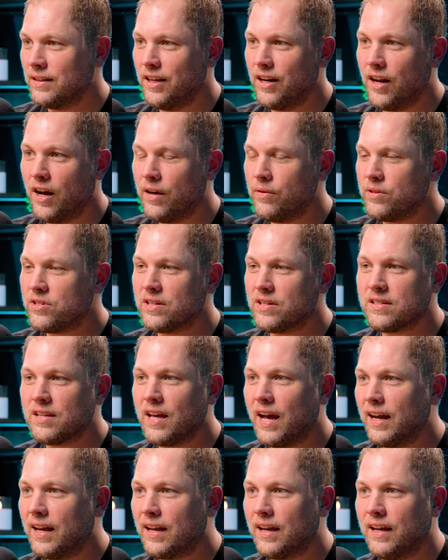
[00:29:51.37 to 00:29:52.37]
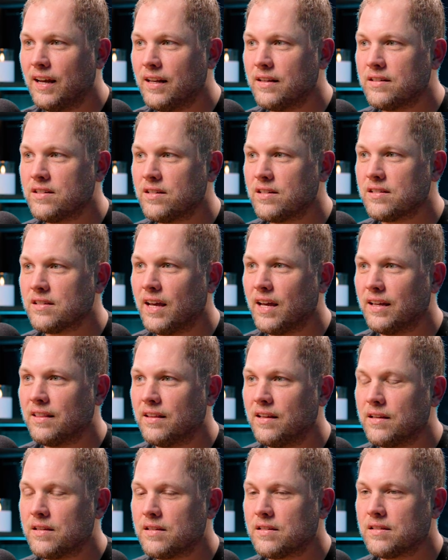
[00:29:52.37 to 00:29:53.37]
you know. It was just like, and it's just like
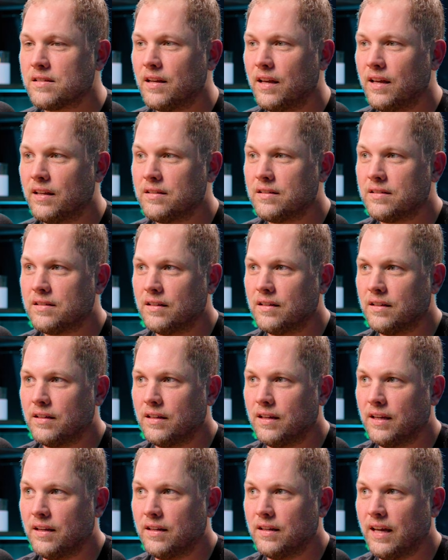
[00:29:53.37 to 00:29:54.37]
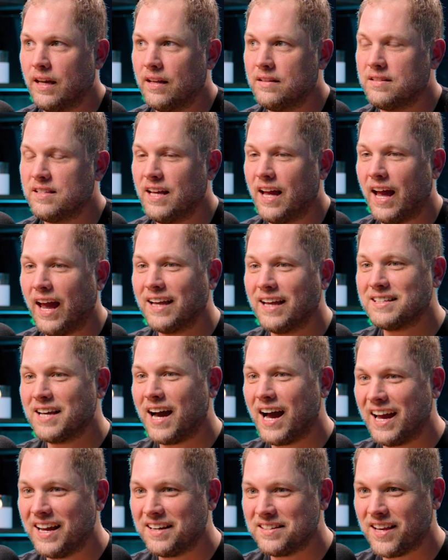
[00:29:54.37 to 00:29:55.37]
this. It's it's the
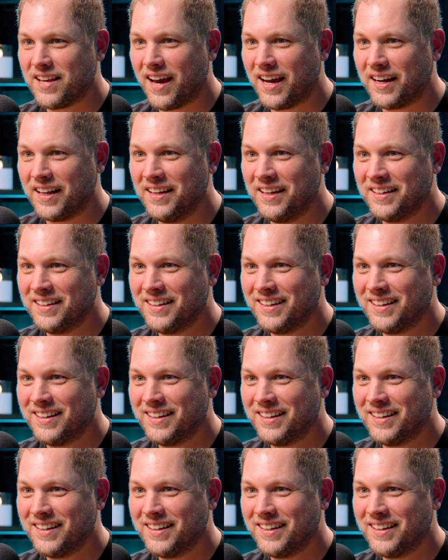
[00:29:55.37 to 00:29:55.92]
anti-anxiety.